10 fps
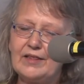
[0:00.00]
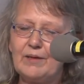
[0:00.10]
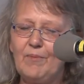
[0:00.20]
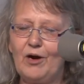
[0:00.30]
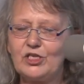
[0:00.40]

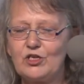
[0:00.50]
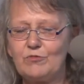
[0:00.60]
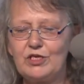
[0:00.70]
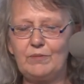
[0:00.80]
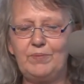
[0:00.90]
cut the
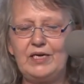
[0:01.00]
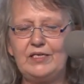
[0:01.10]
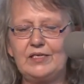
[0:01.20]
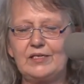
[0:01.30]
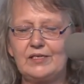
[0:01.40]
monster into
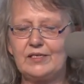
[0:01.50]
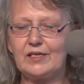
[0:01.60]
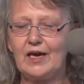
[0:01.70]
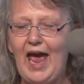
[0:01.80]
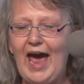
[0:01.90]

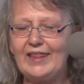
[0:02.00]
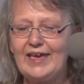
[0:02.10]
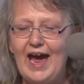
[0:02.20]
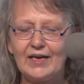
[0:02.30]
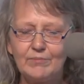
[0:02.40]
pieces,
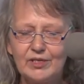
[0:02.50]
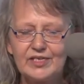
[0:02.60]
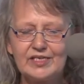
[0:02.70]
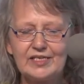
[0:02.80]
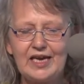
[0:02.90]
and the
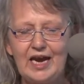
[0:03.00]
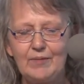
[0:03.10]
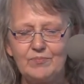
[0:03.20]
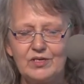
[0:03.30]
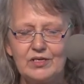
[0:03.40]
animals
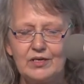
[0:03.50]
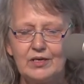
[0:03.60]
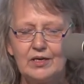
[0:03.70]
escaped.